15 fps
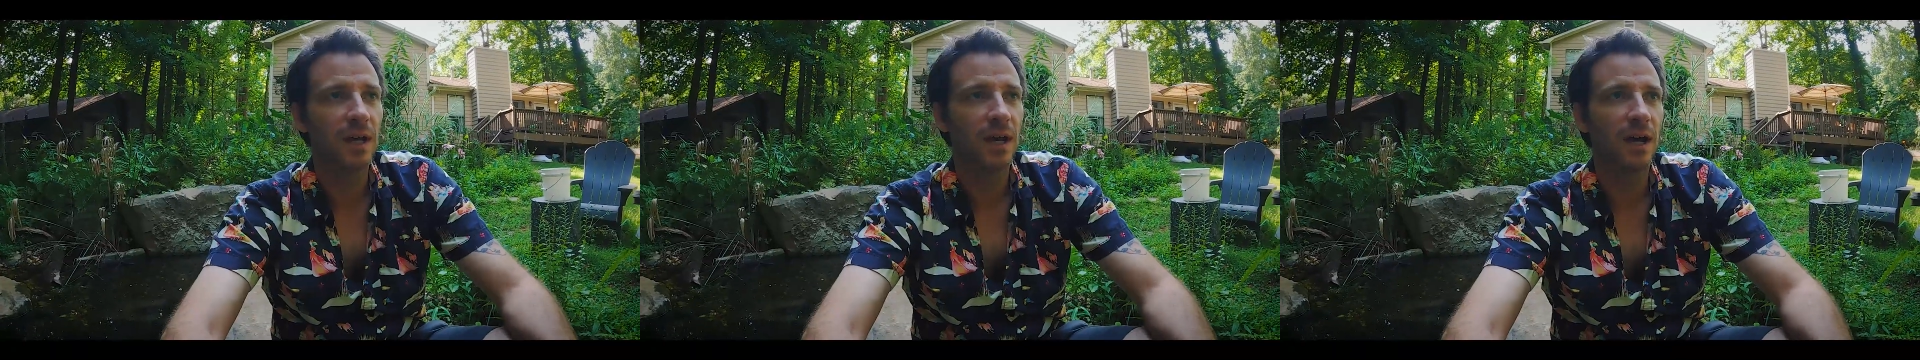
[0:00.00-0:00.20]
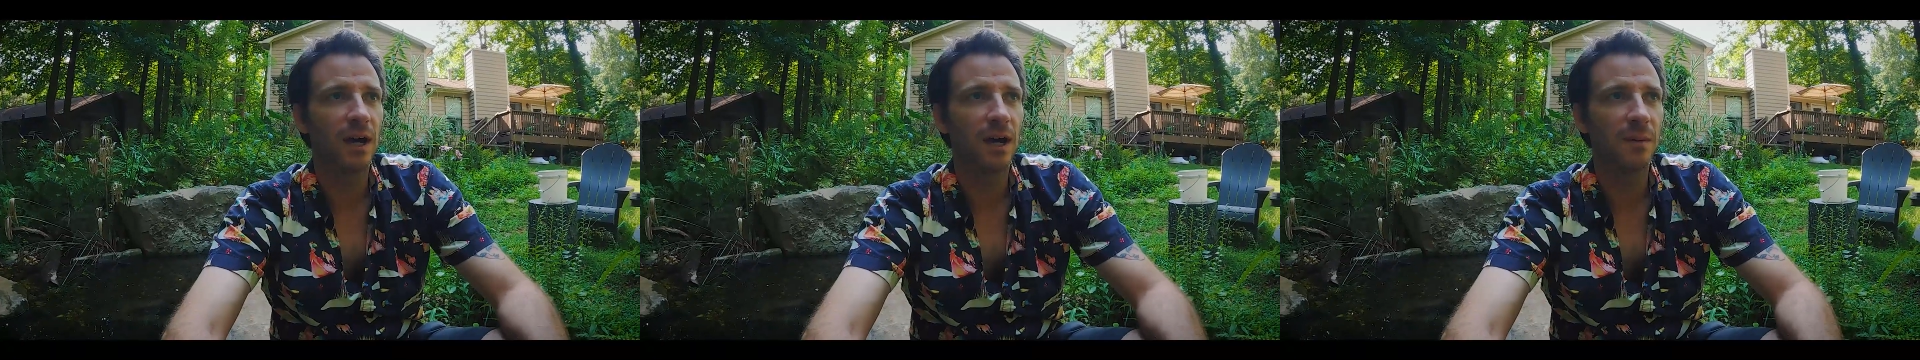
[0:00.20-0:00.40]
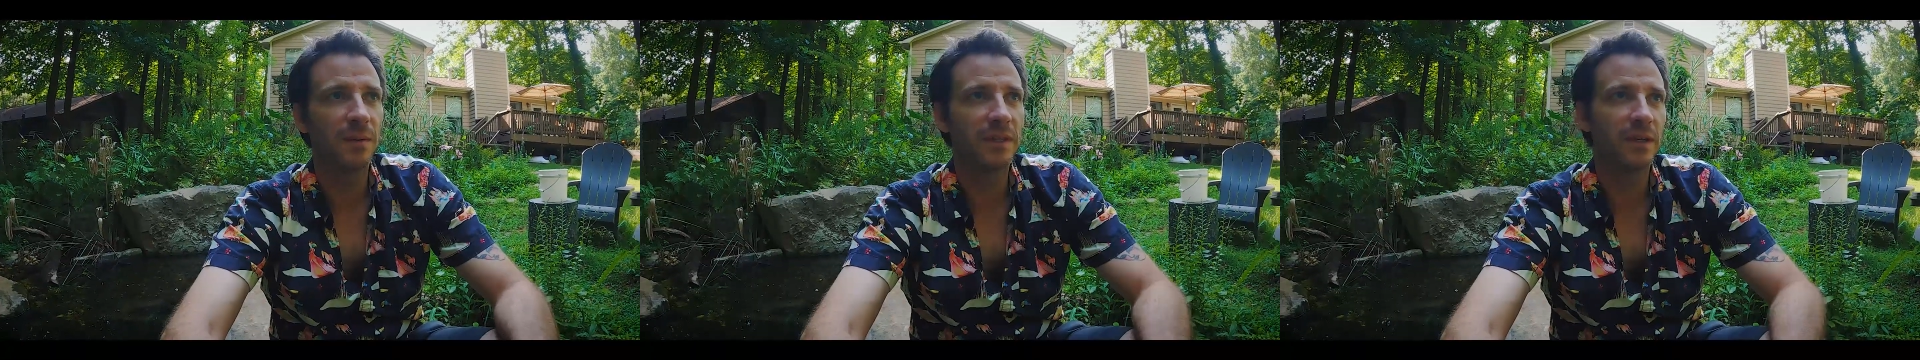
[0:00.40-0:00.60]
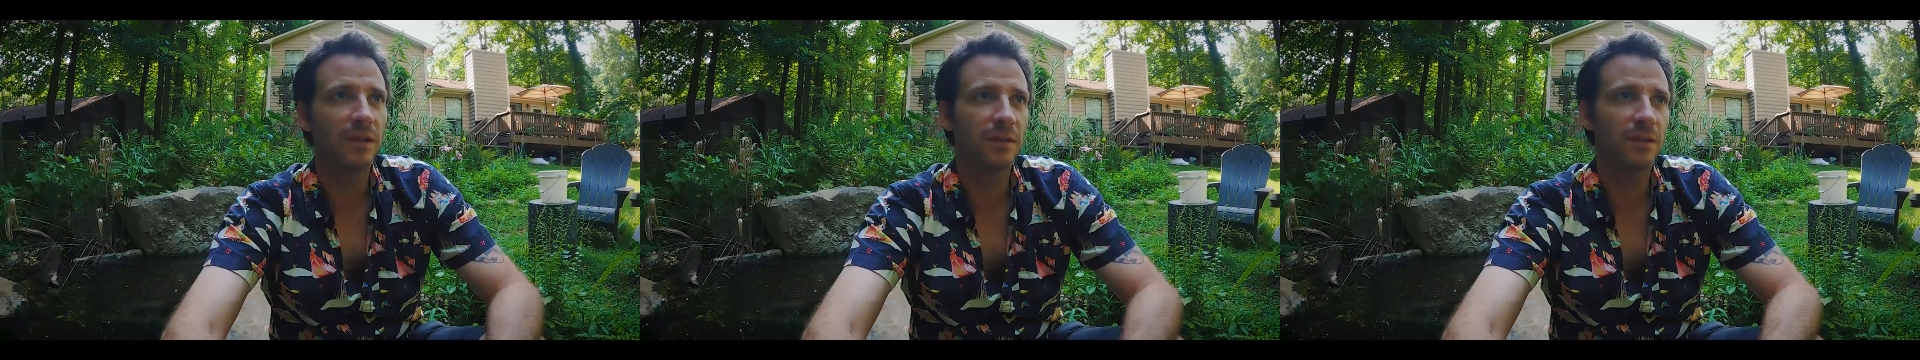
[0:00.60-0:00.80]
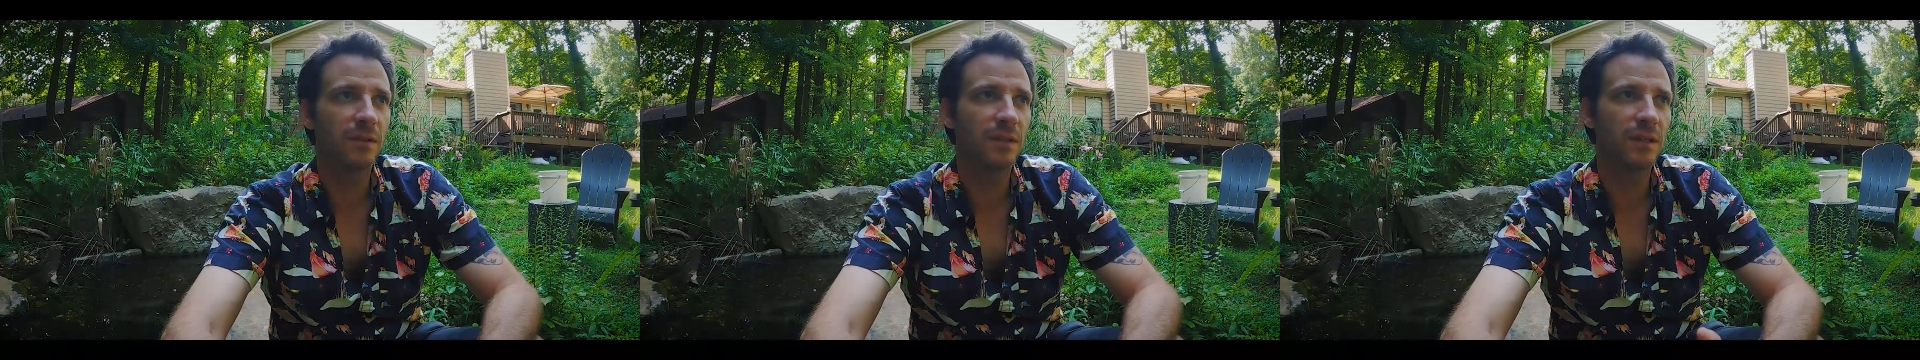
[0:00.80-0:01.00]
And
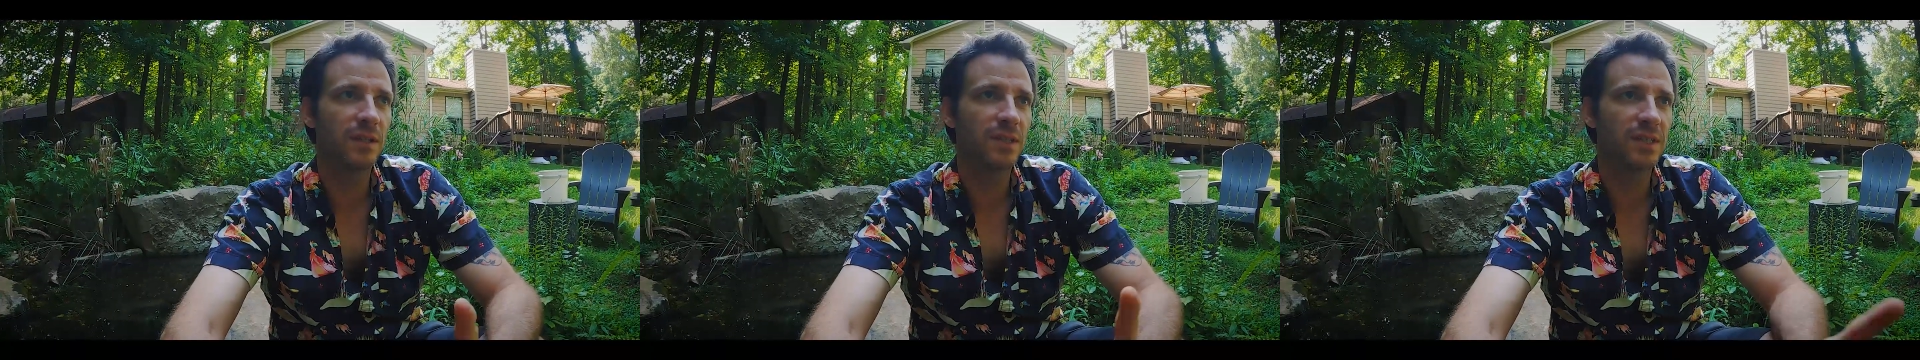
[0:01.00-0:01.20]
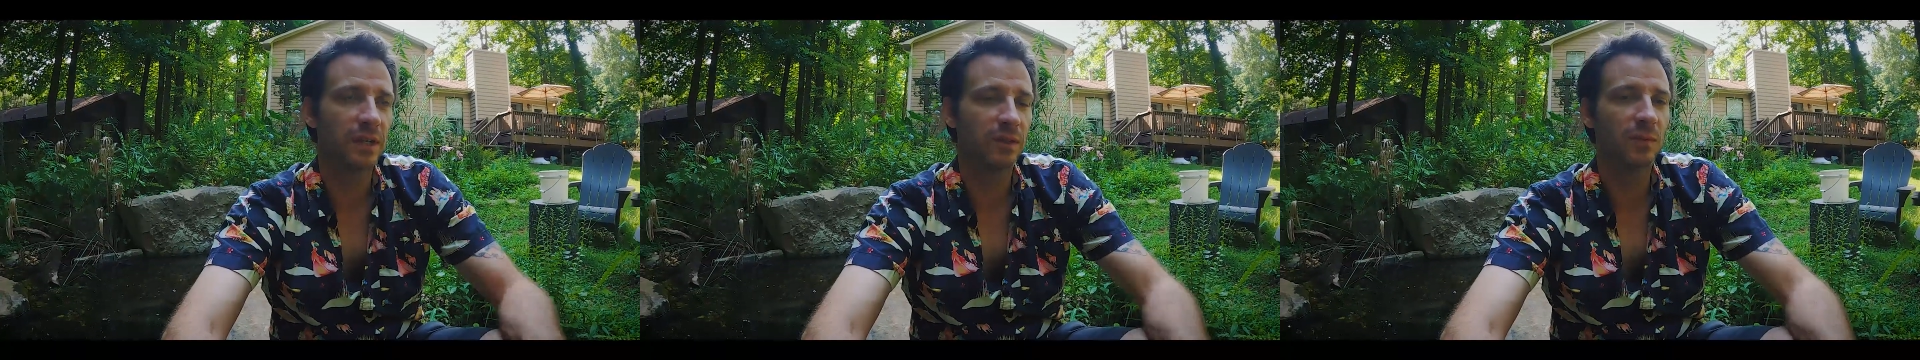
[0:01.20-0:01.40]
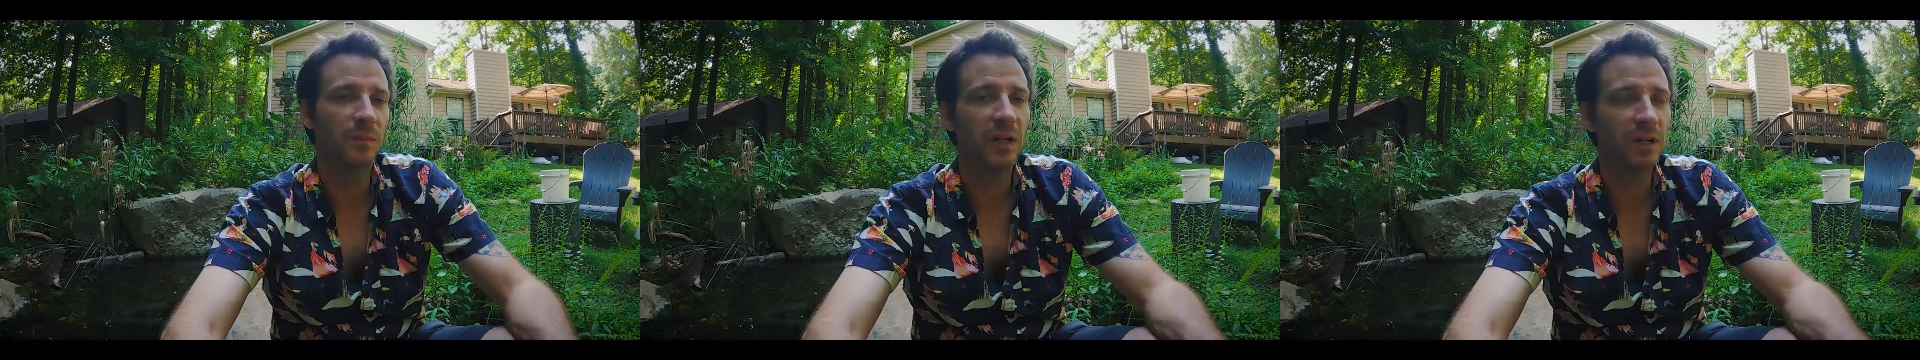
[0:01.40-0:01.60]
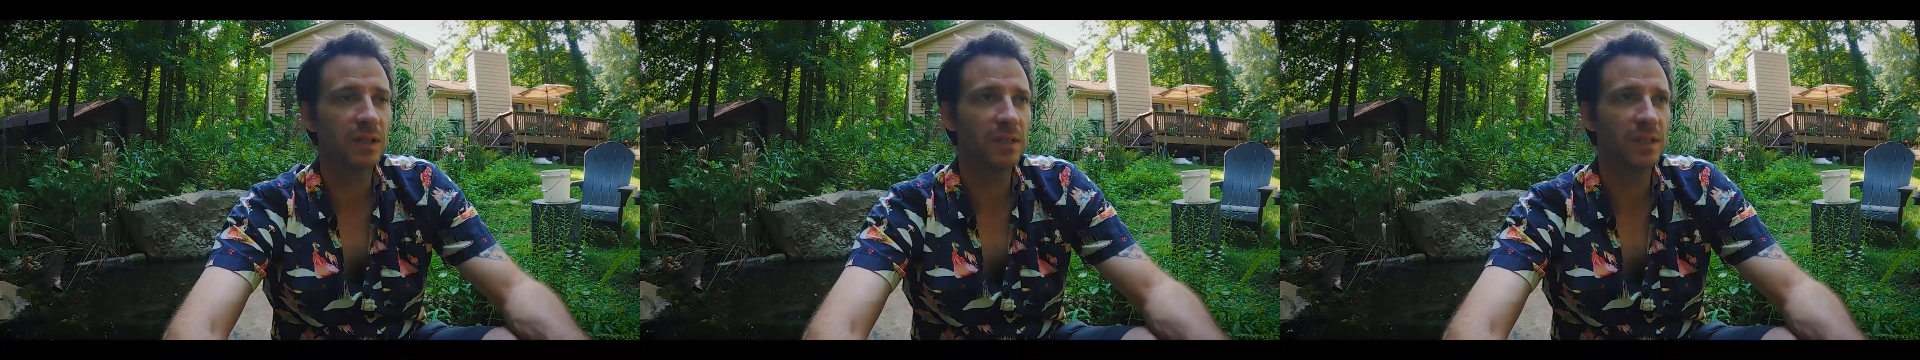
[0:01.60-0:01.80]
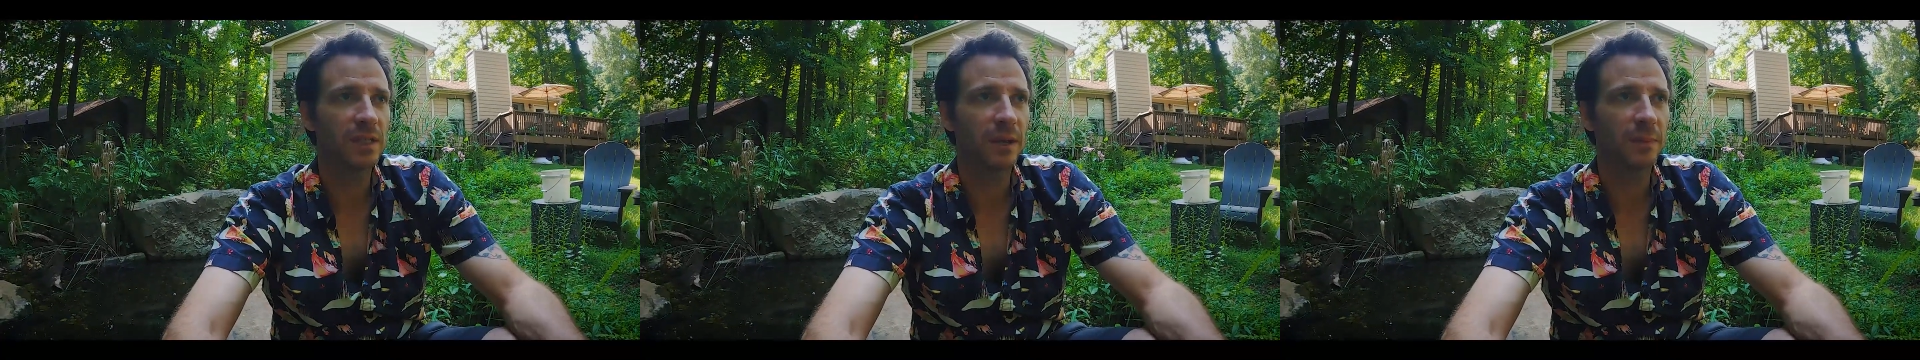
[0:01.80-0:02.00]
then the South
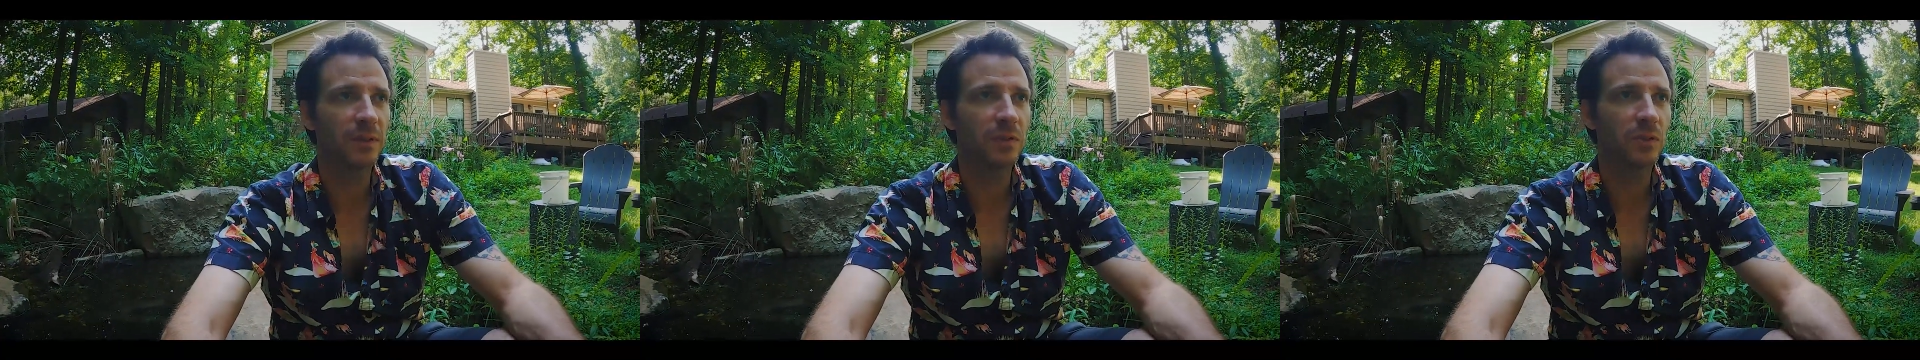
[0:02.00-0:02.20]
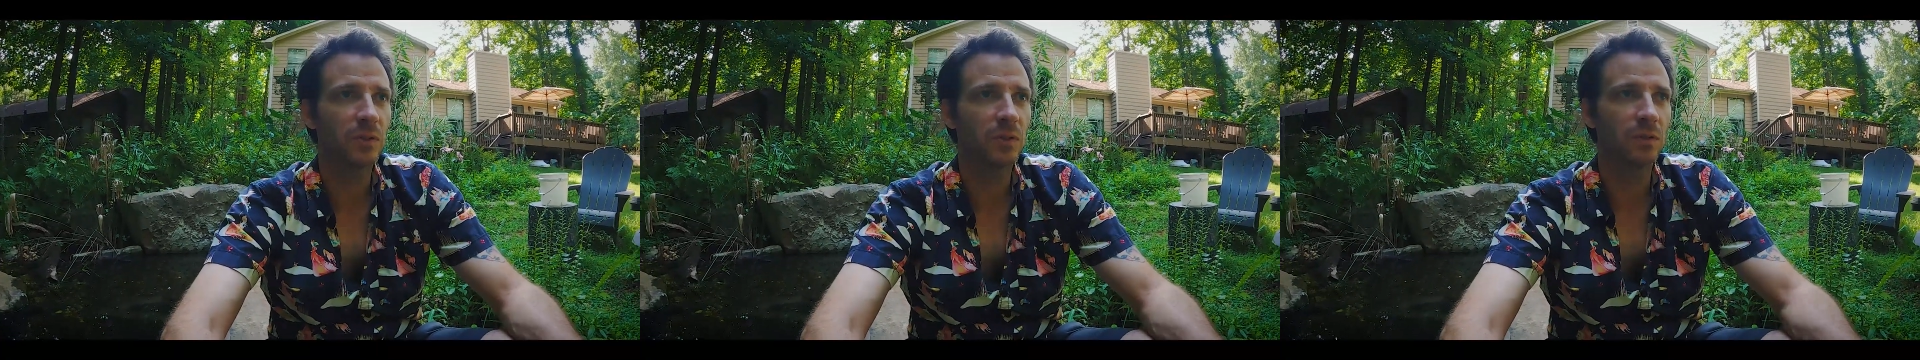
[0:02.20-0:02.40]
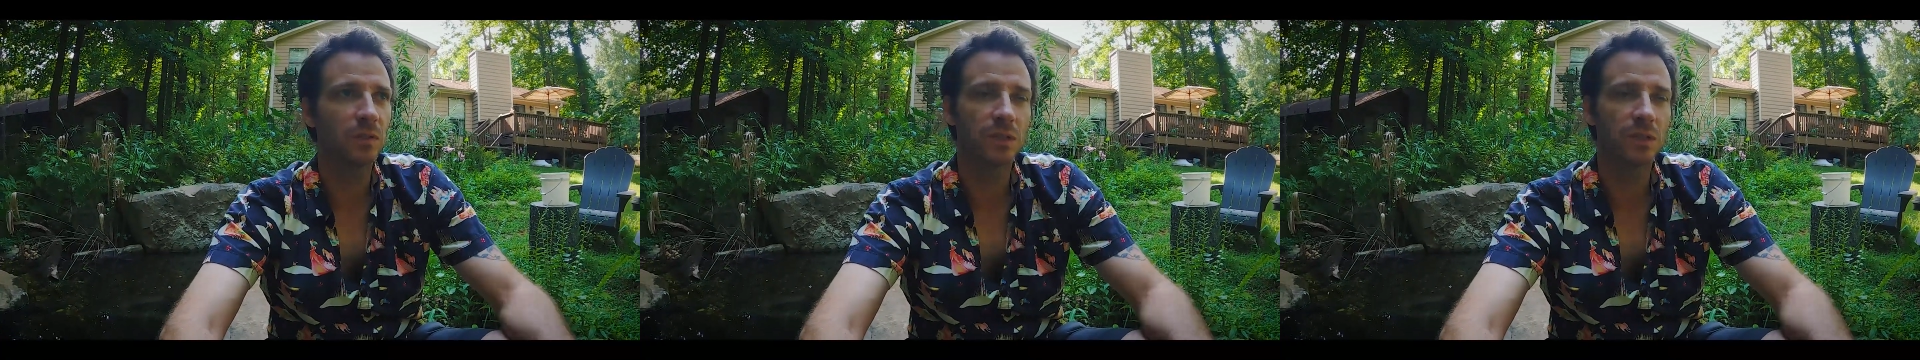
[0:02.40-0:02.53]
American snapping turtle